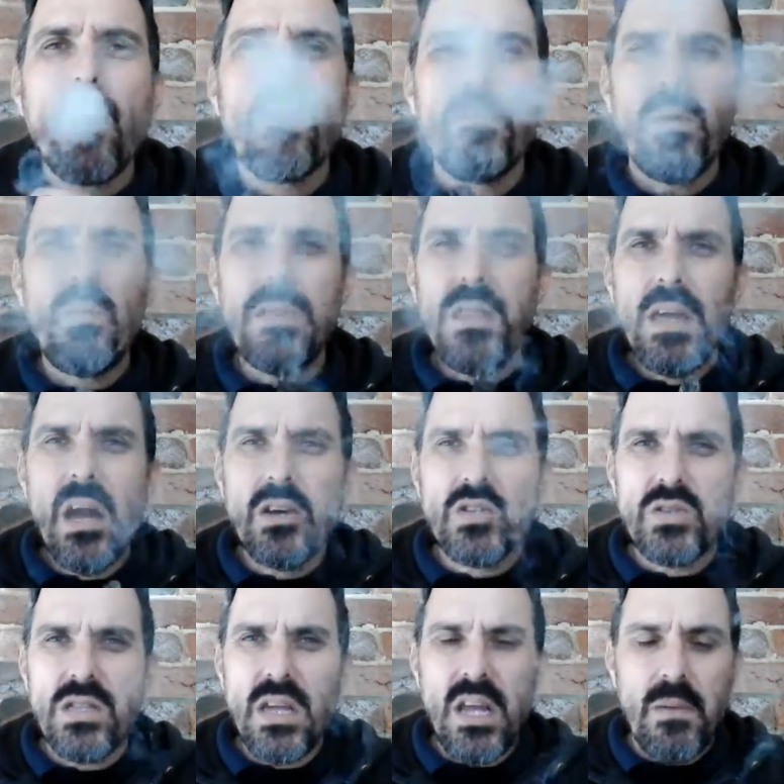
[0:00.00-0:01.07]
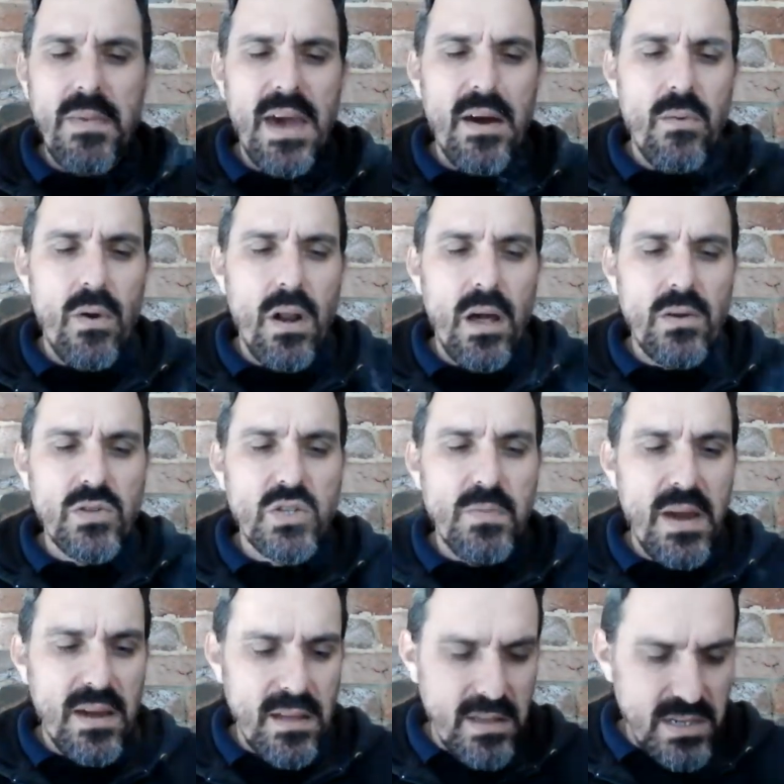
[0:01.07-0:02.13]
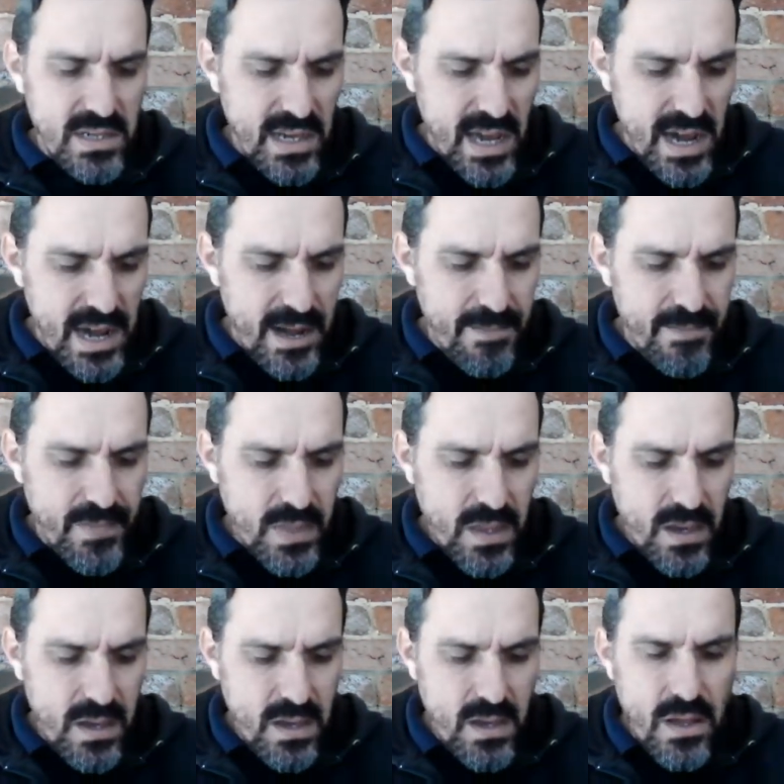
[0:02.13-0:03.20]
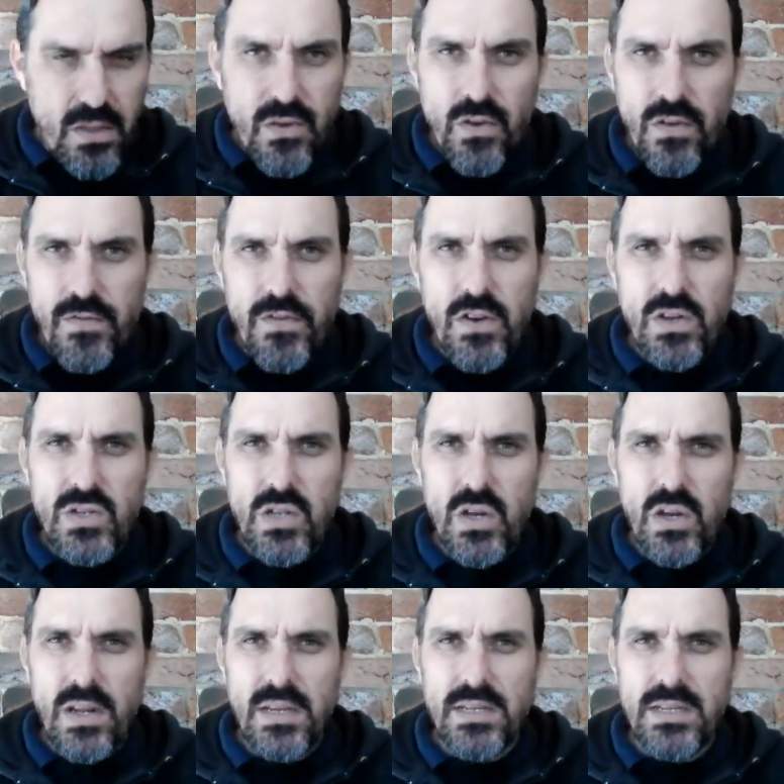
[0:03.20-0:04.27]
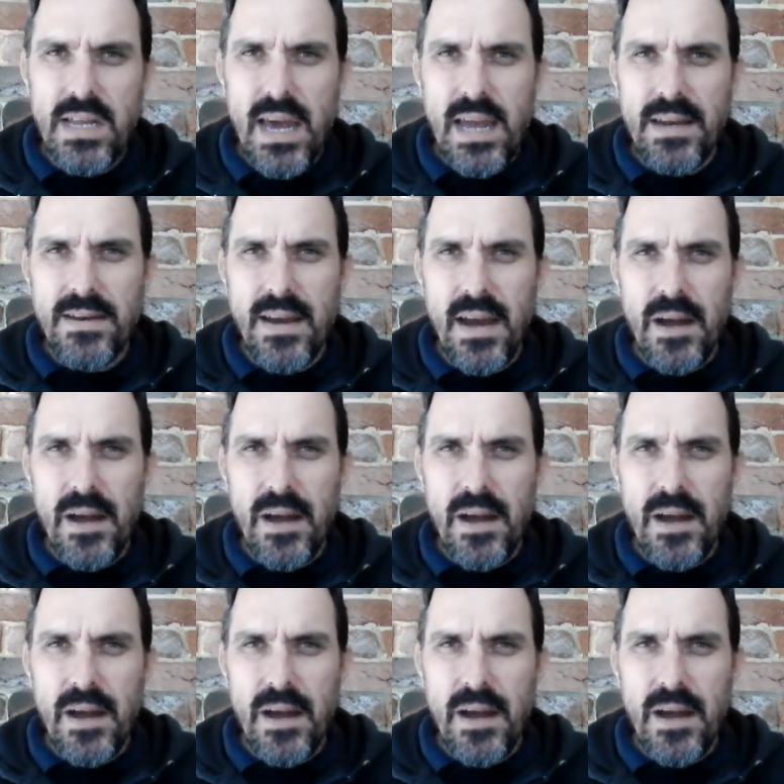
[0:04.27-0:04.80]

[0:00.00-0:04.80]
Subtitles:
one thing I was thinking about while I was smoking the cigar through the first third is that